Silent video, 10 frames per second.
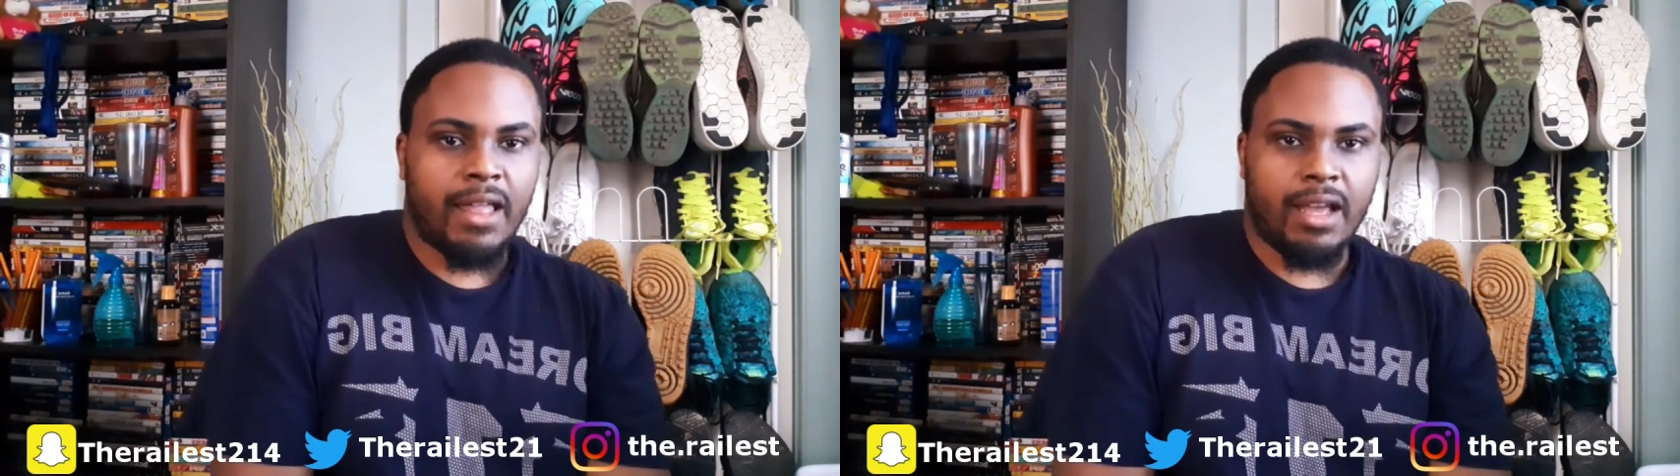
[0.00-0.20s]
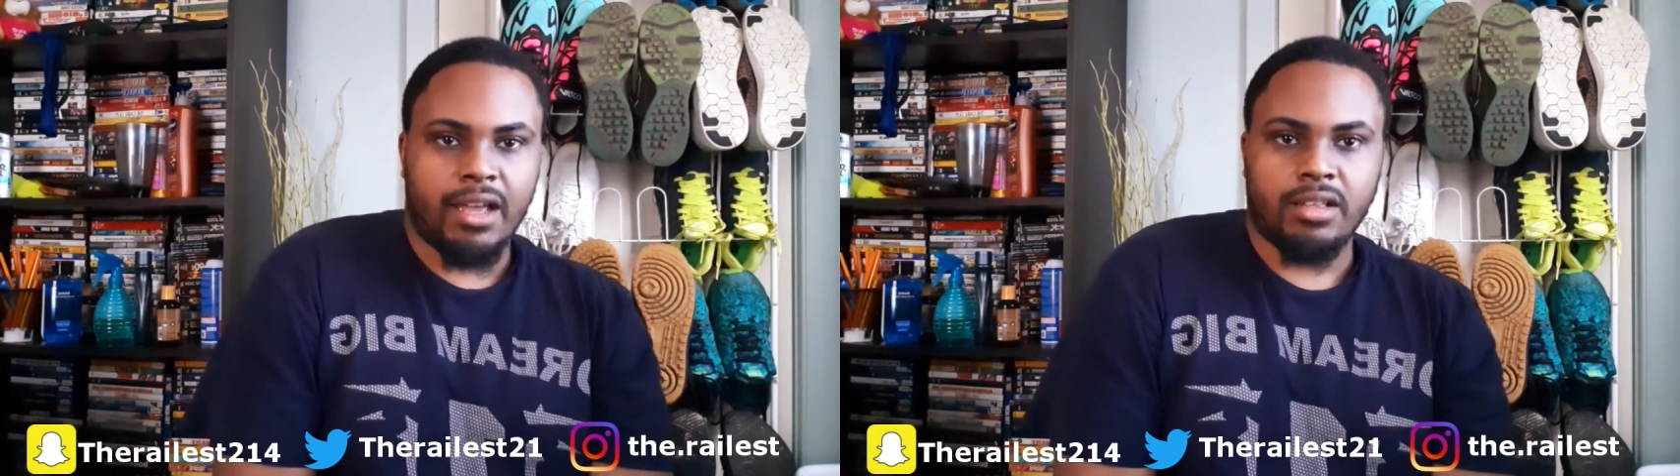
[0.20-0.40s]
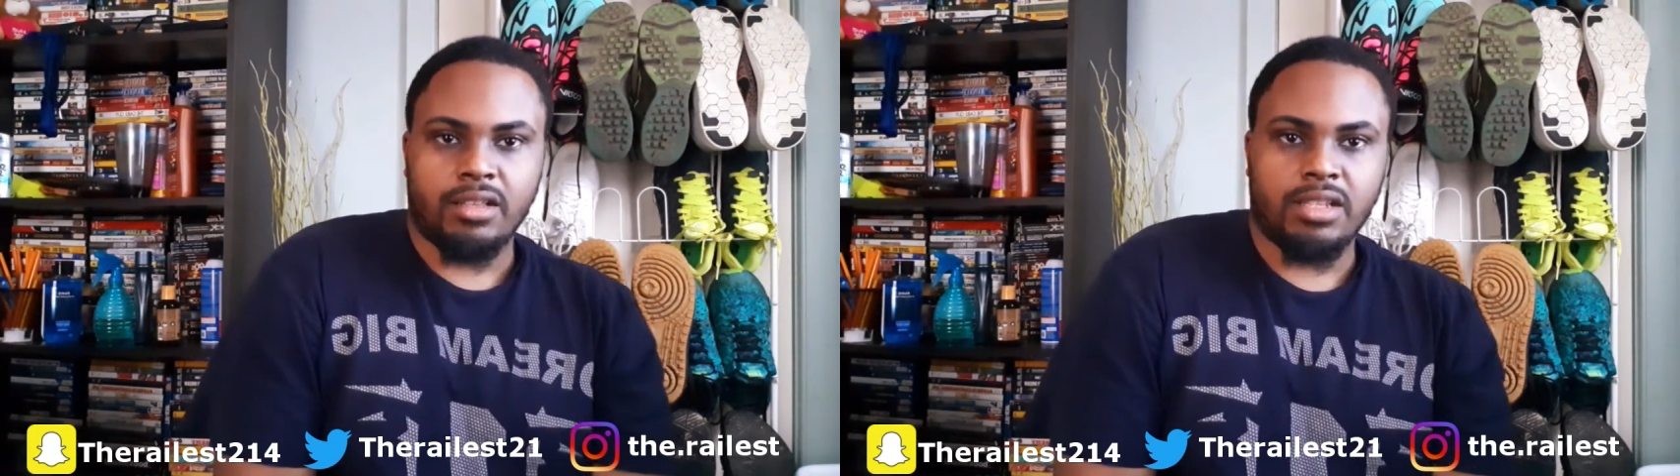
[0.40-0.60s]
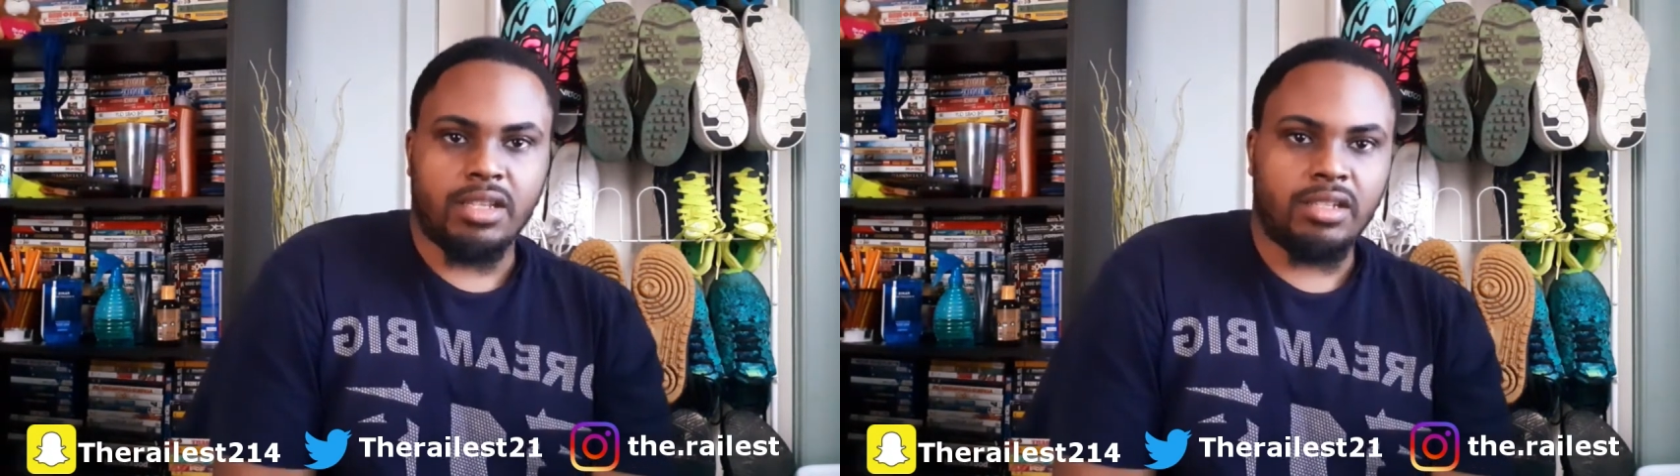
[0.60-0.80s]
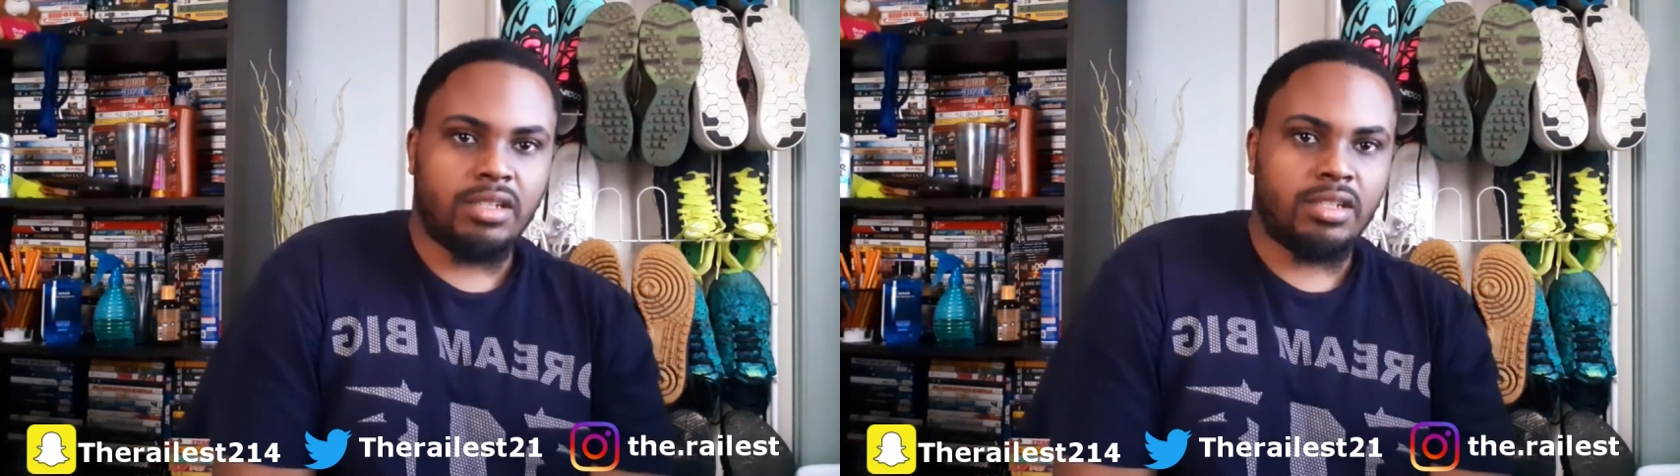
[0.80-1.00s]
And the
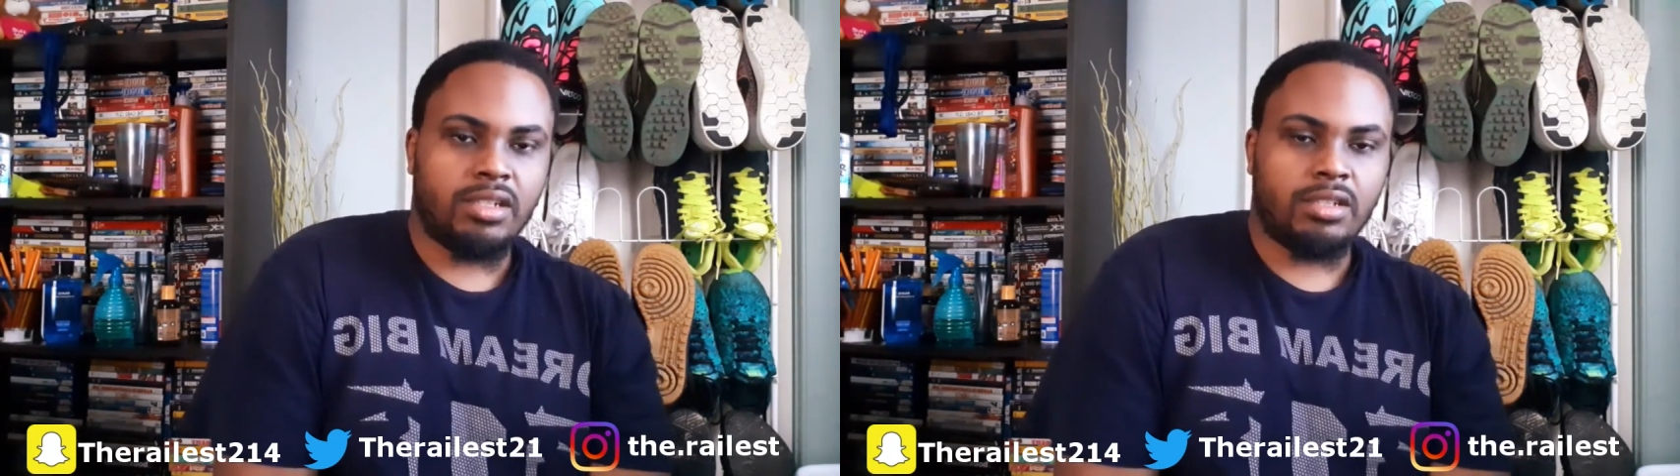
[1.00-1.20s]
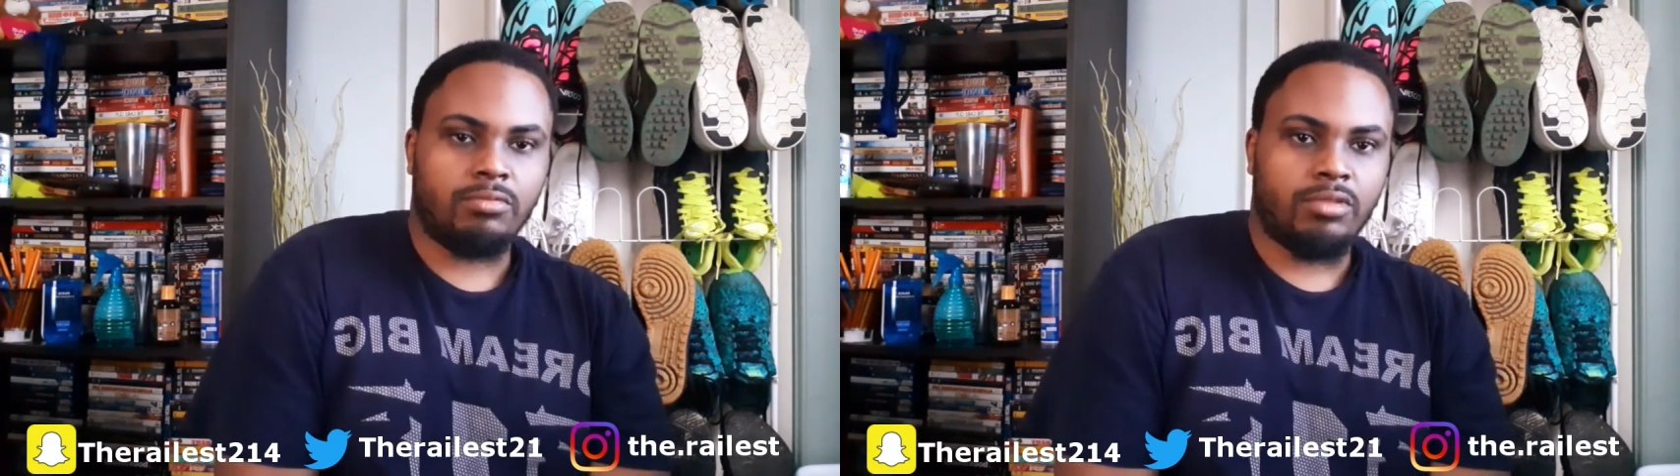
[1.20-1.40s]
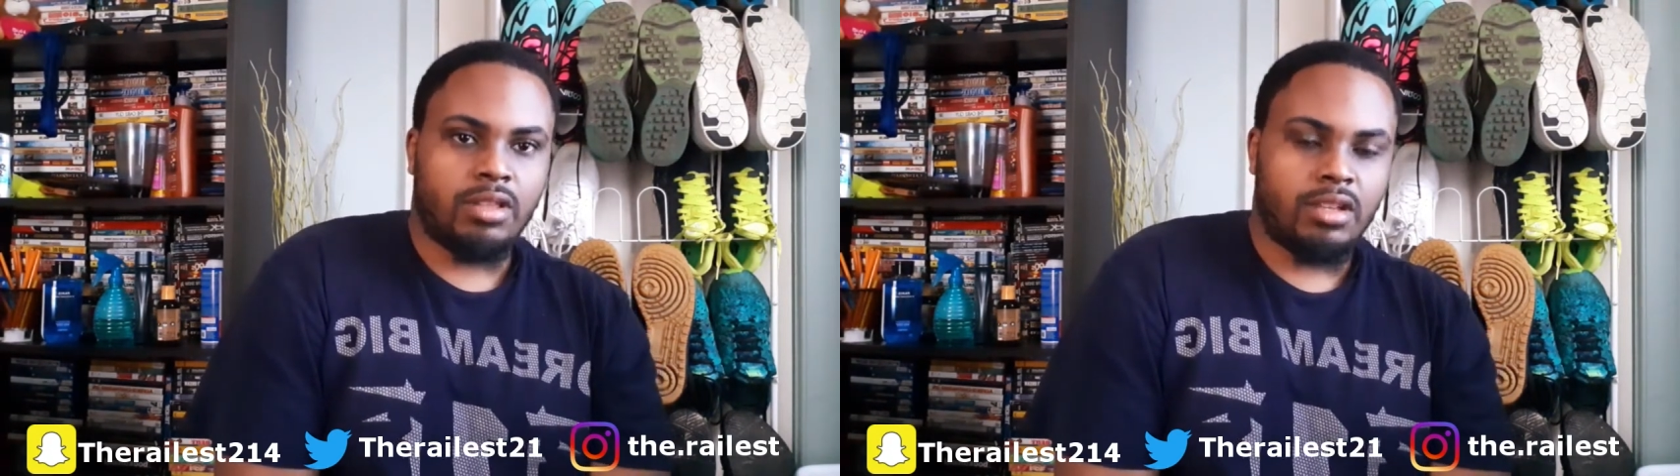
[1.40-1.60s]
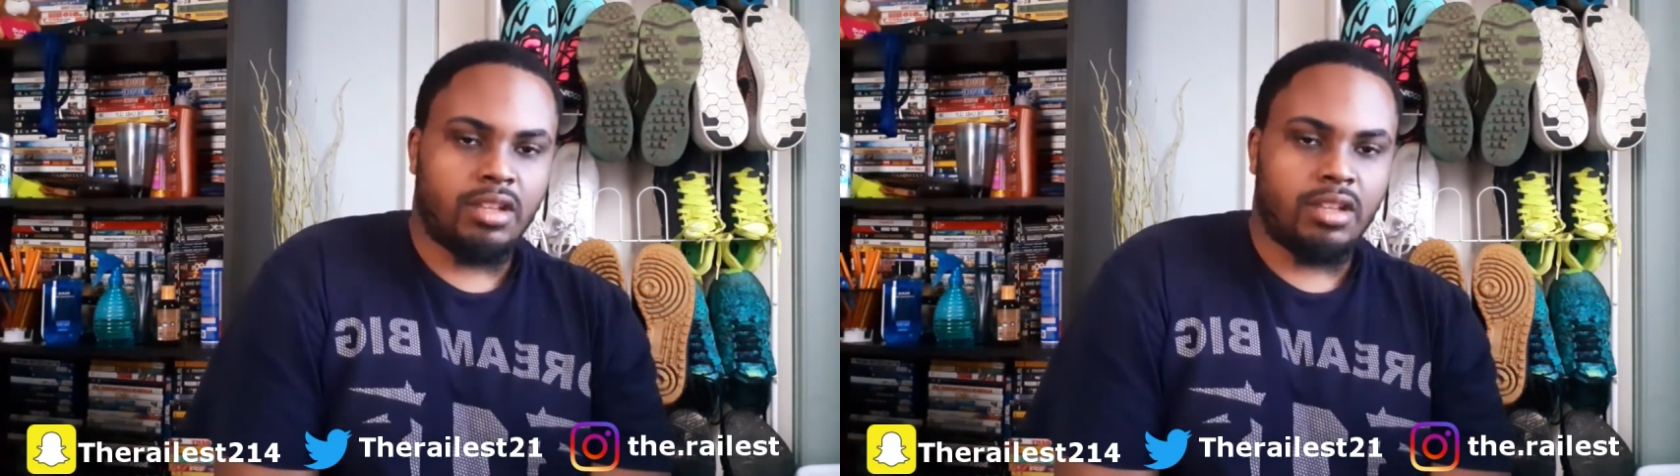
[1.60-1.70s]
tension is really